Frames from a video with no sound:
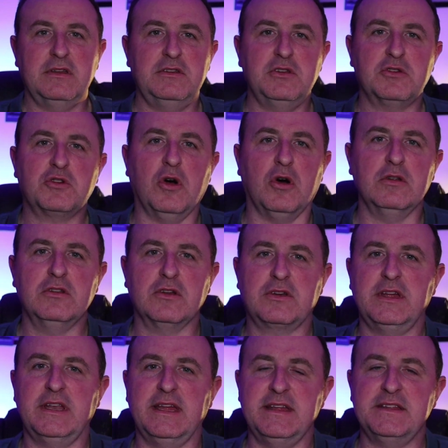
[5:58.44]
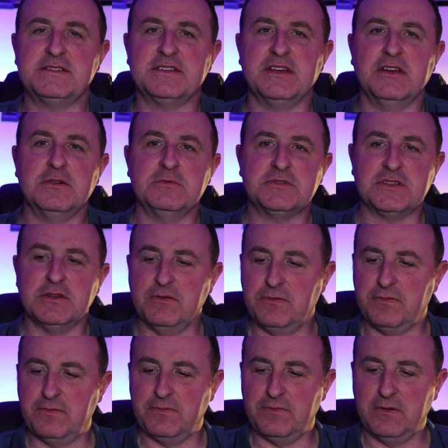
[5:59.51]
You've got to look at it in terms
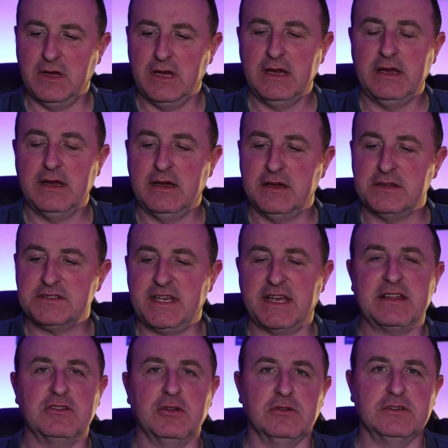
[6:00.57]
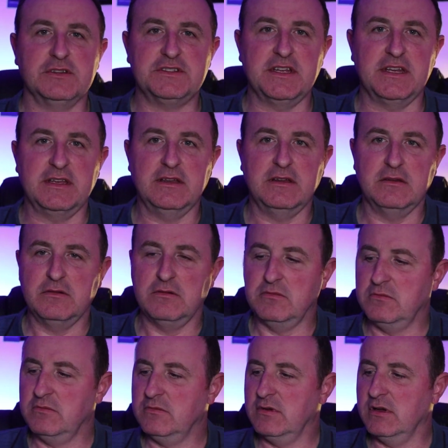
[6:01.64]
of technology,
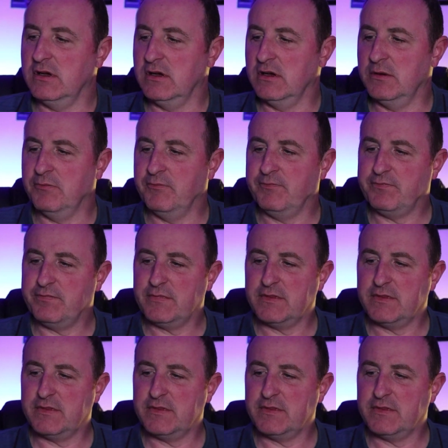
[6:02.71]
with